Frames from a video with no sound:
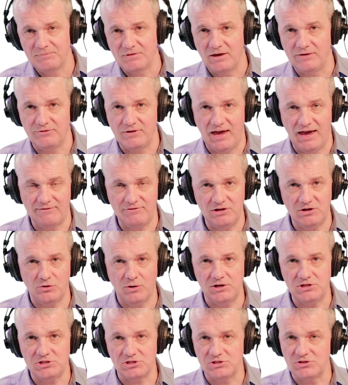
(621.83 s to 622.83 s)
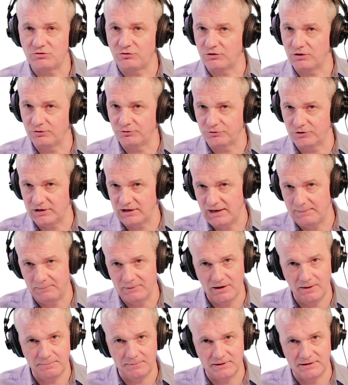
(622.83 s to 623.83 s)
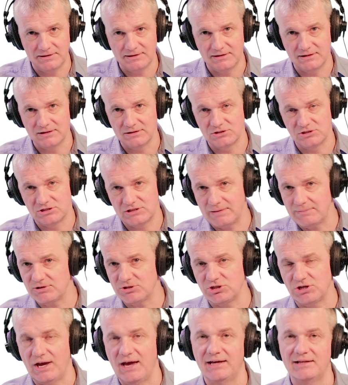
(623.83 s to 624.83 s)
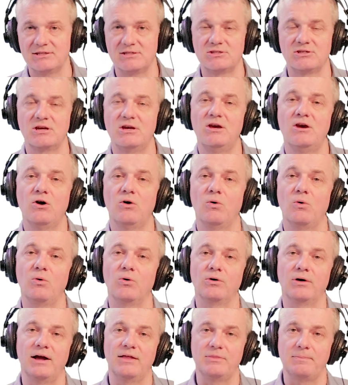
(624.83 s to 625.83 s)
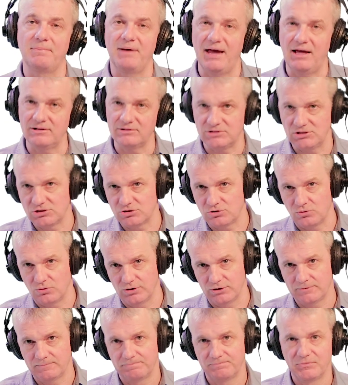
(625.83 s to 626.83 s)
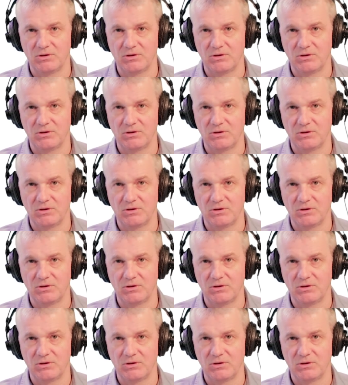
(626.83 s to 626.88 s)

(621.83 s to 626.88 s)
If you have any questions, feel free to hit me up in the Steemit chats or on the PAL Discord.